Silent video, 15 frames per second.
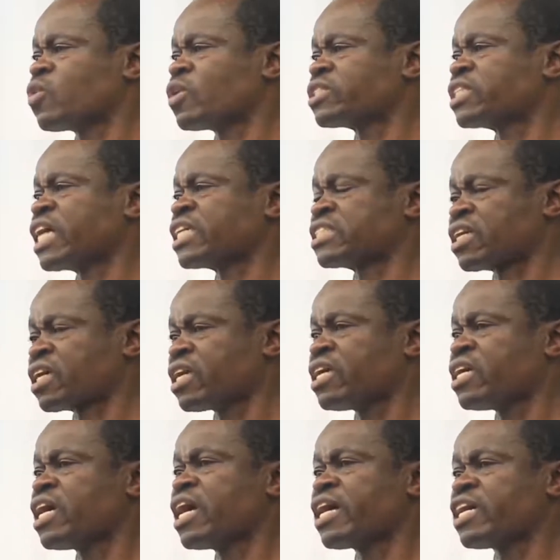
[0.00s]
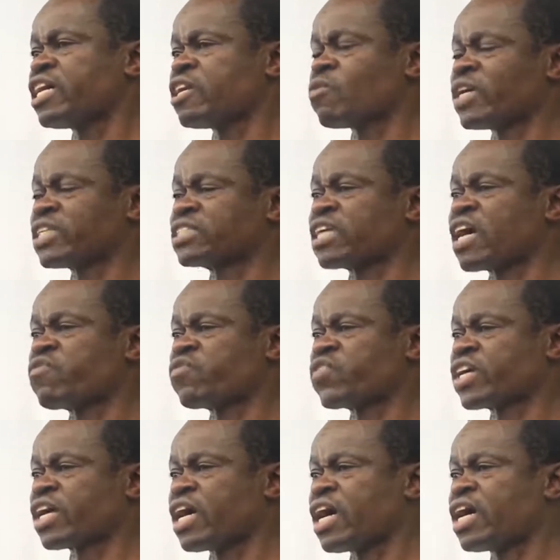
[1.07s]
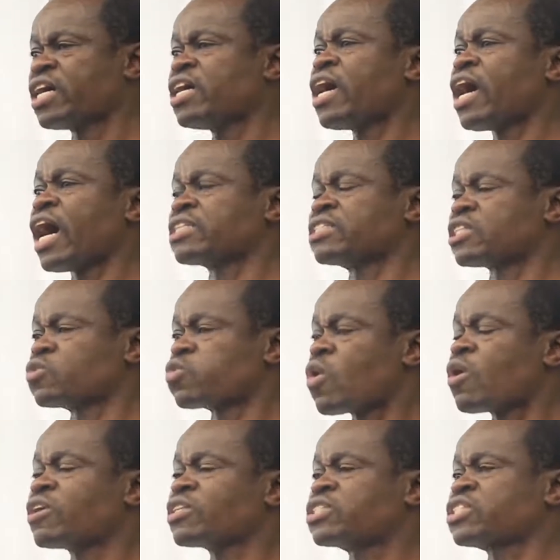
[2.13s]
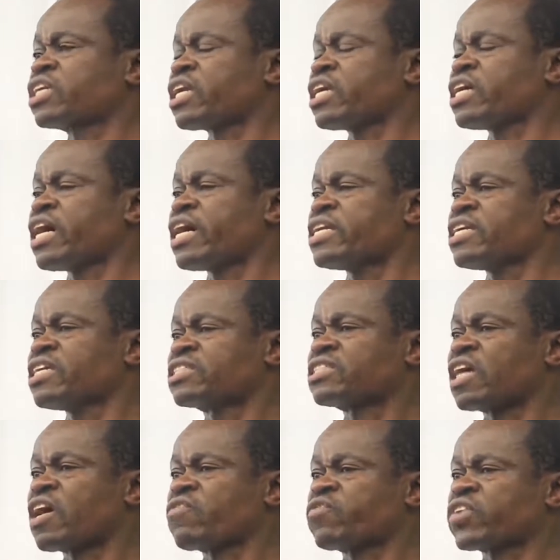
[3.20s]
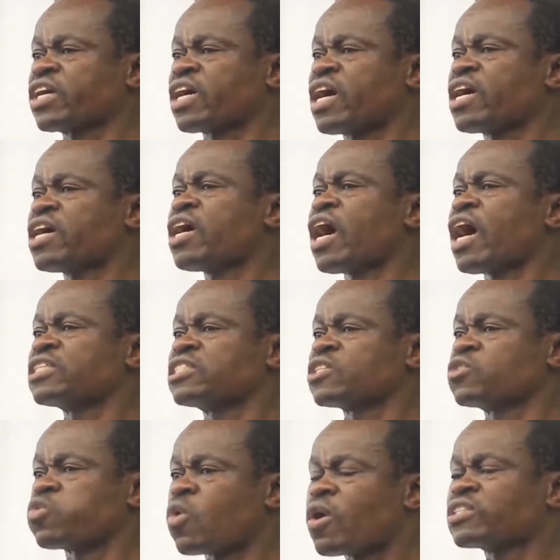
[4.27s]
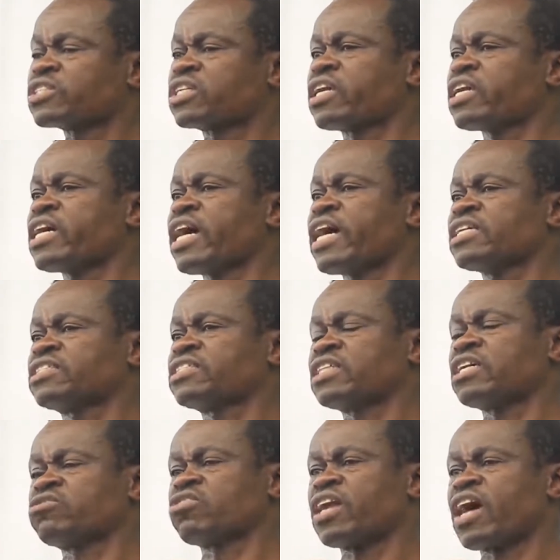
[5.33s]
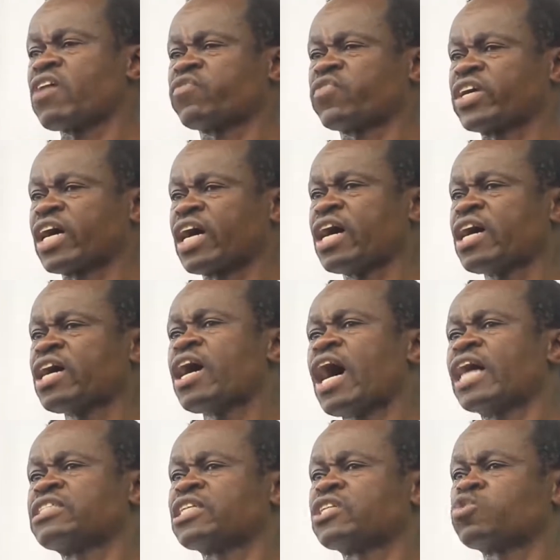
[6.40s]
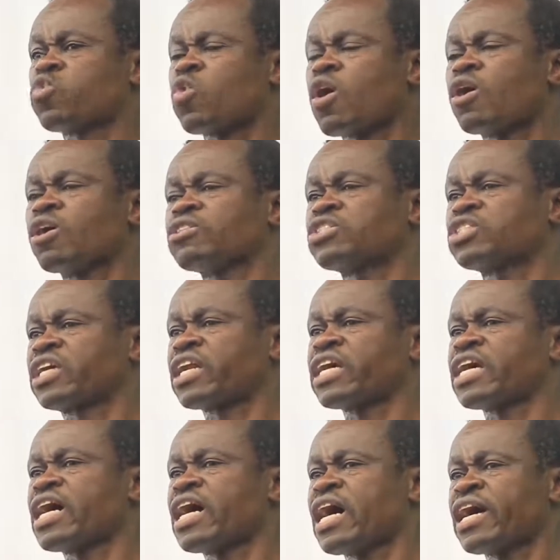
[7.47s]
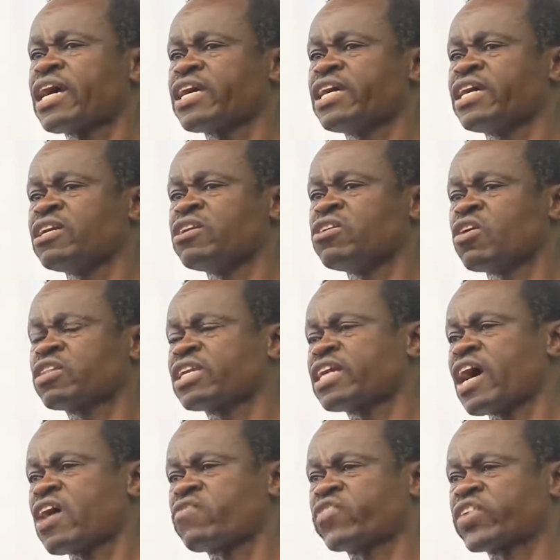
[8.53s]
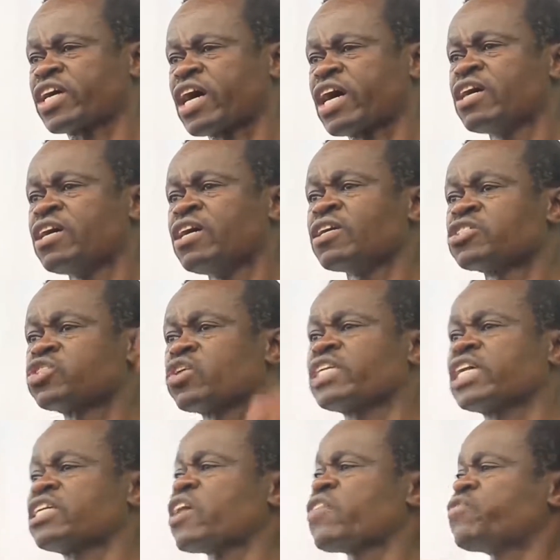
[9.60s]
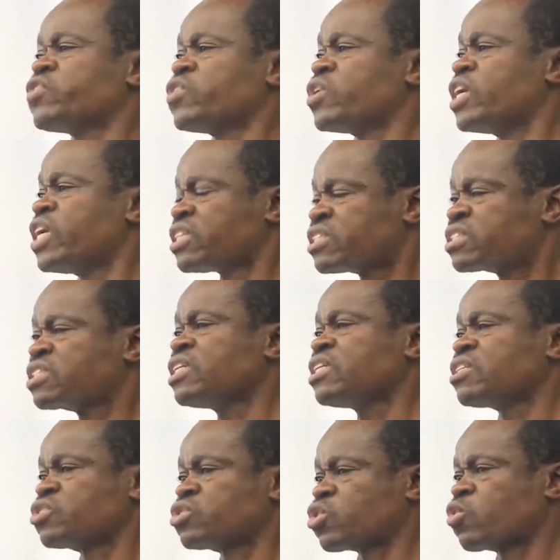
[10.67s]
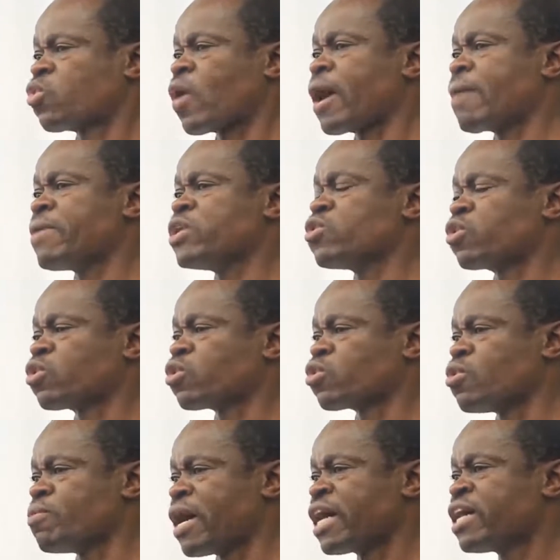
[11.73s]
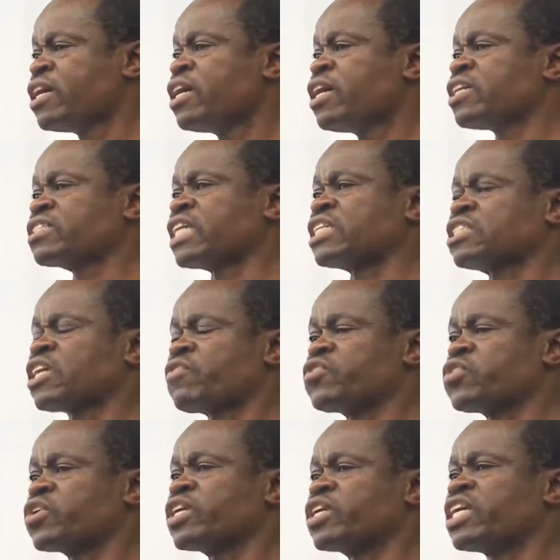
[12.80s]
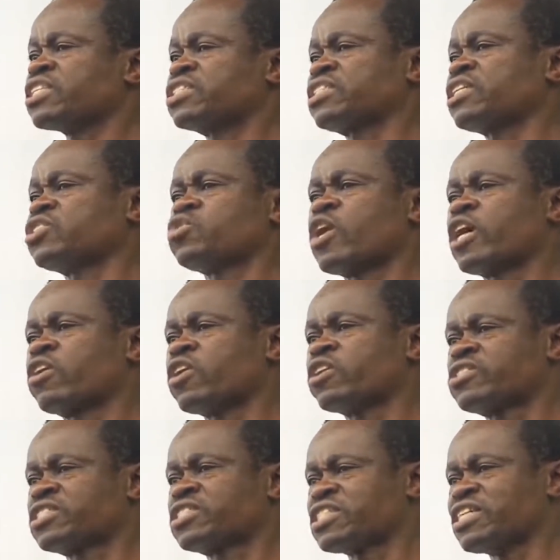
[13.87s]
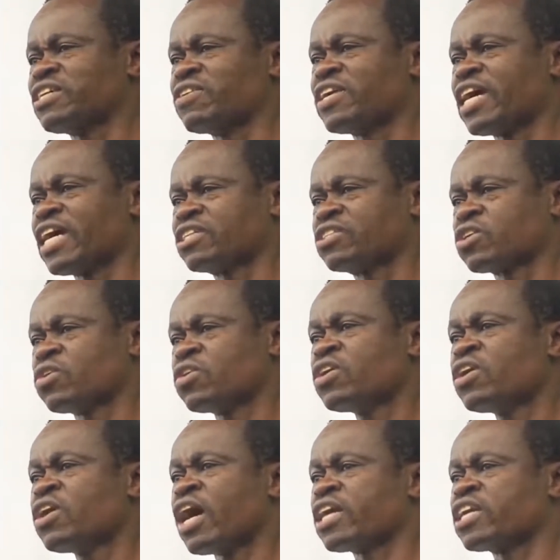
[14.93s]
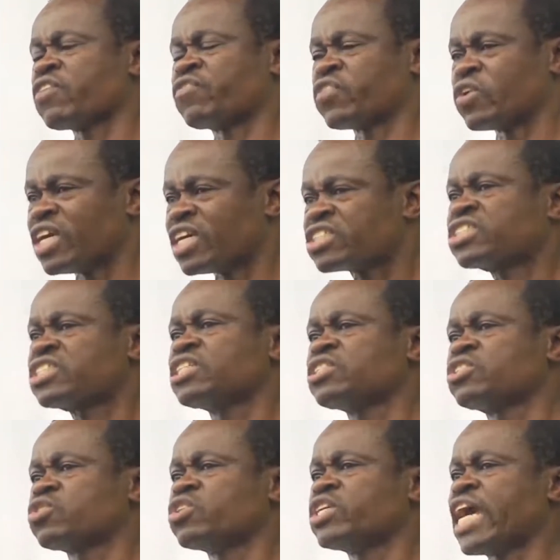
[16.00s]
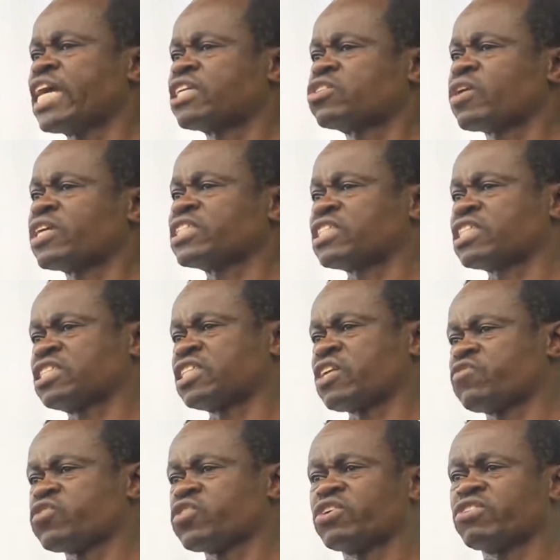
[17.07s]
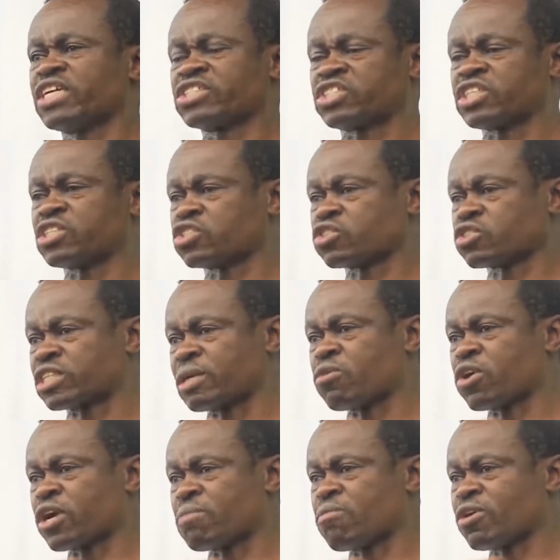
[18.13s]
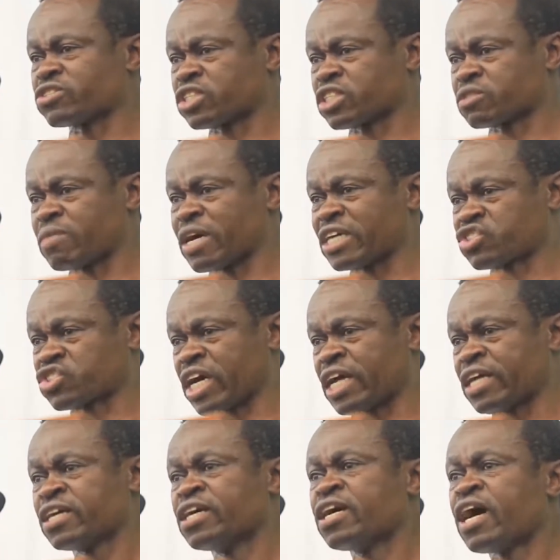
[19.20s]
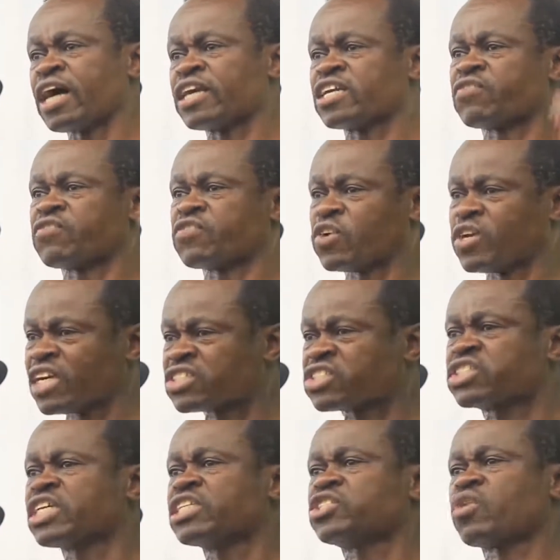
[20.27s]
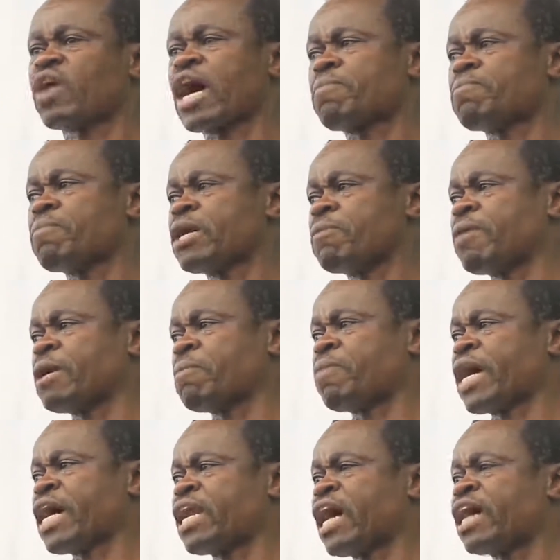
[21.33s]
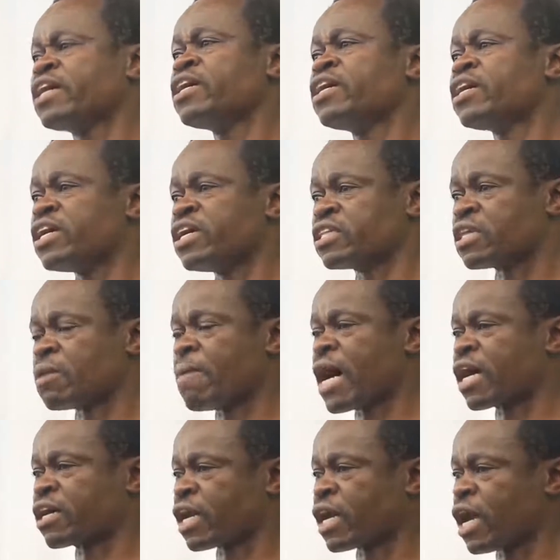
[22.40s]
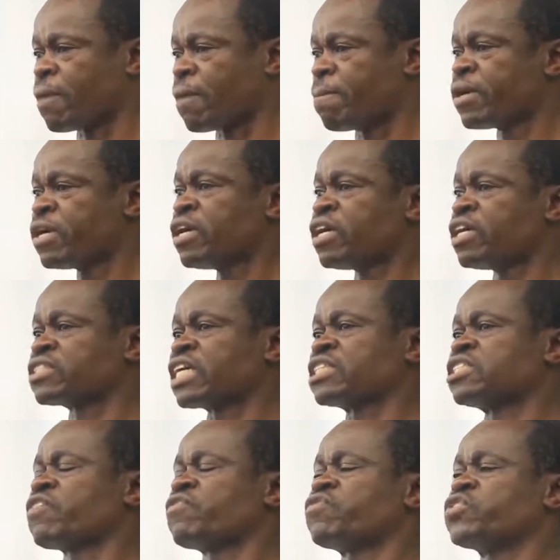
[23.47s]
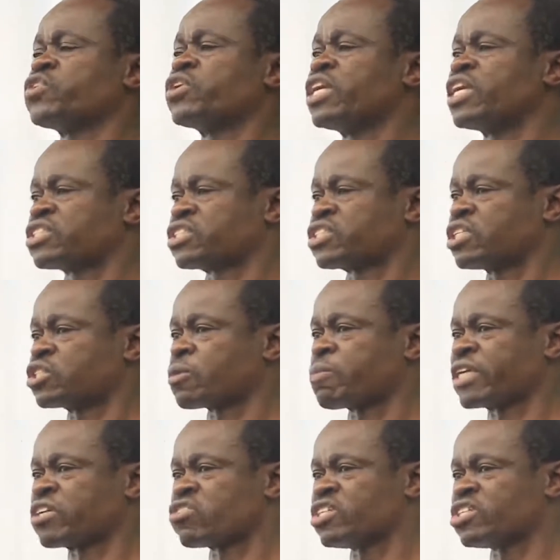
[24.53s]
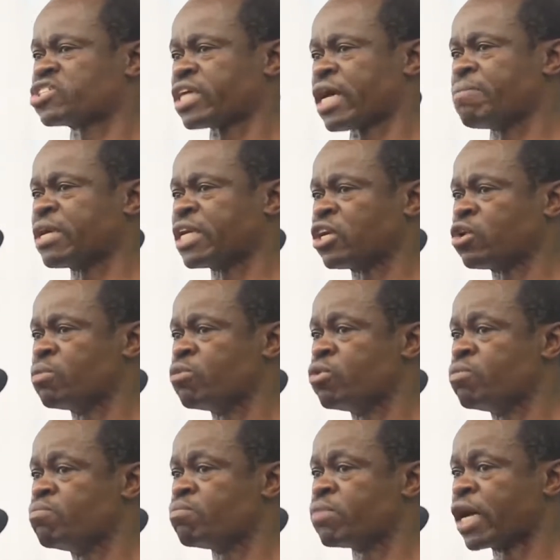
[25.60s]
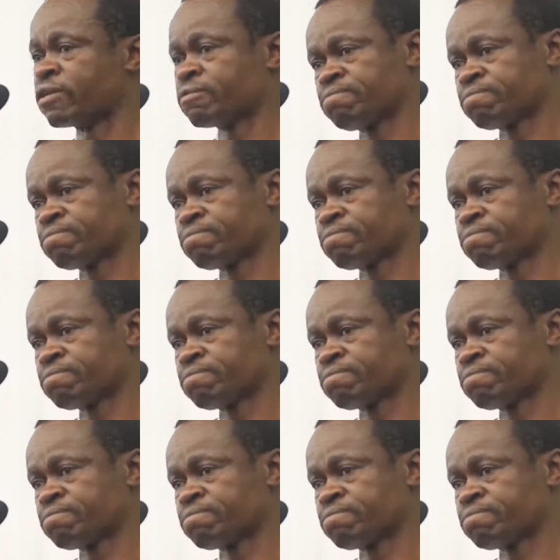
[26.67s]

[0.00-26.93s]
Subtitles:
was as clear in West Africa as it was clear in East Africa, as it was clear in Central Africa, as it was clear in Northern Africa, so that if you listen to Kwame Nkrumah, it's as if you'd listen to Agostino Neto, and if you listen to Neto, it's as if you'd listen to Samora Moses Machel, and if you listen to Ahmed Ben Bella in the Maghreb, it's as if you'd listen to Patrice Emery Lumumba.